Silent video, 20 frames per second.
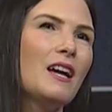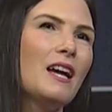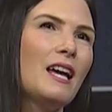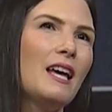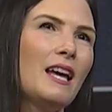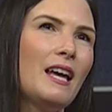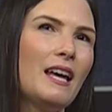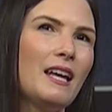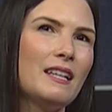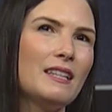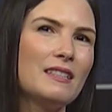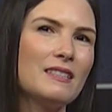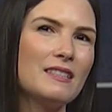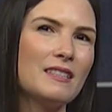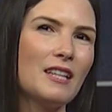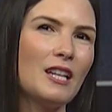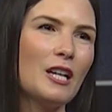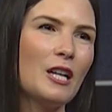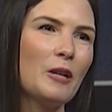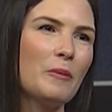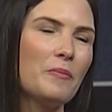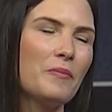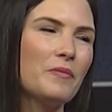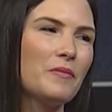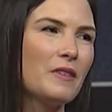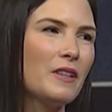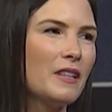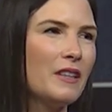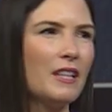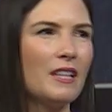And
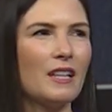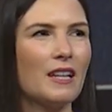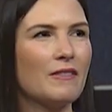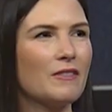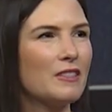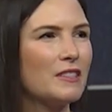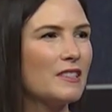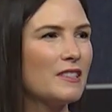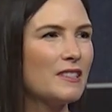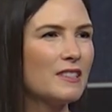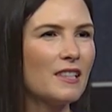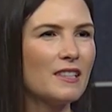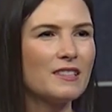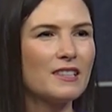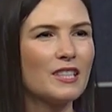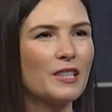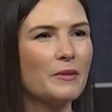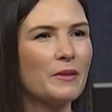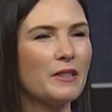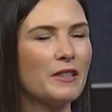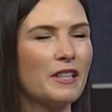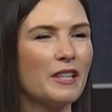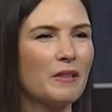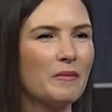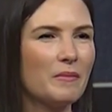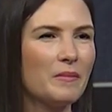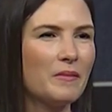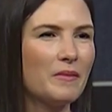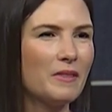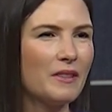then after discussing it with
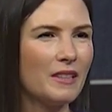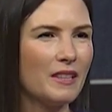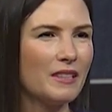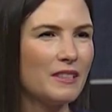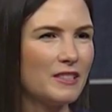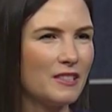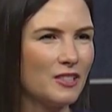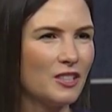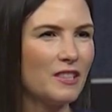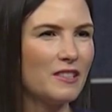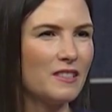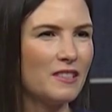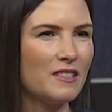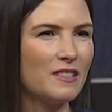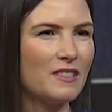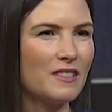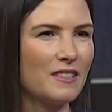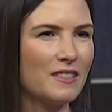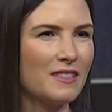them, they suggested